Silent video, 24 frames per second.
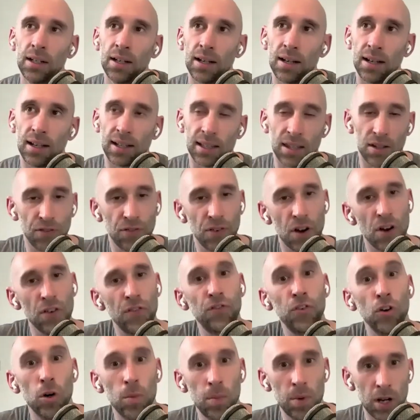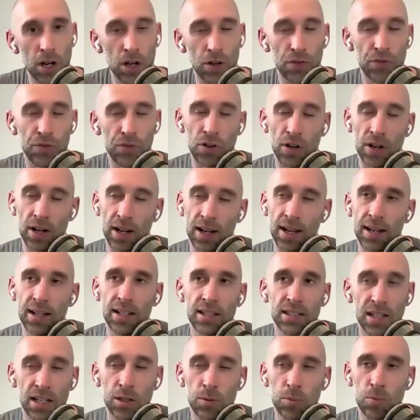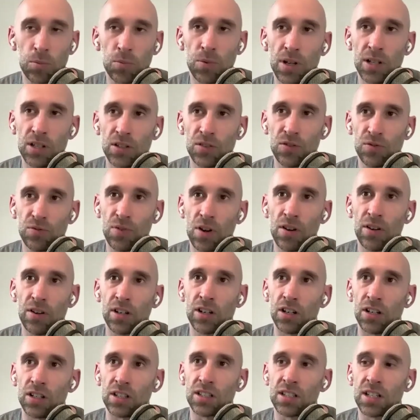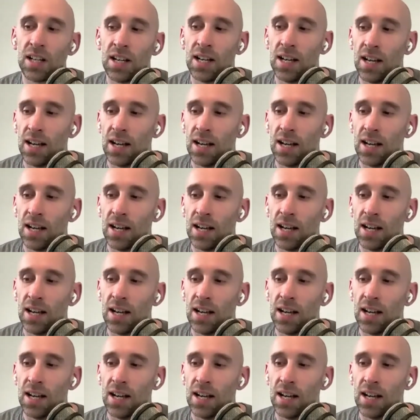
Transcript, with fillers: and like the, a formula for it, and it's it's it's very good.